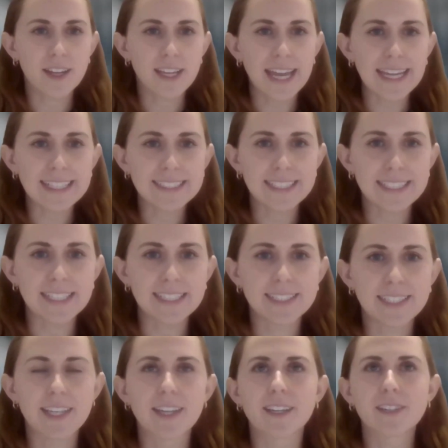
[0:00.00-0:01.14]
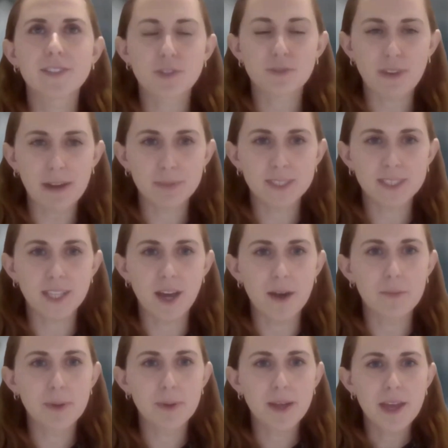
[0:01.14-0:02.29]
Katie, to wrap us
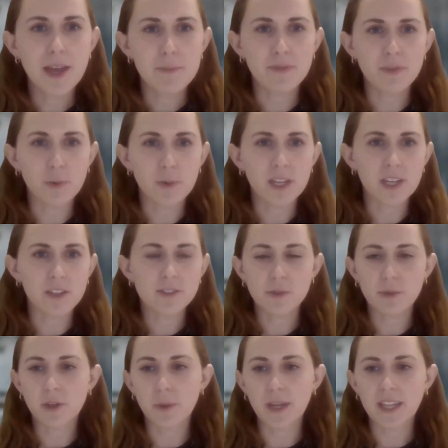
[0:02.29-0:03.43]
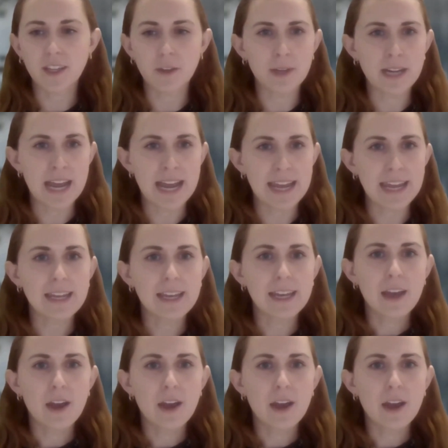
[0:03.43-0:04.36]
up before we go to a quick Q&A,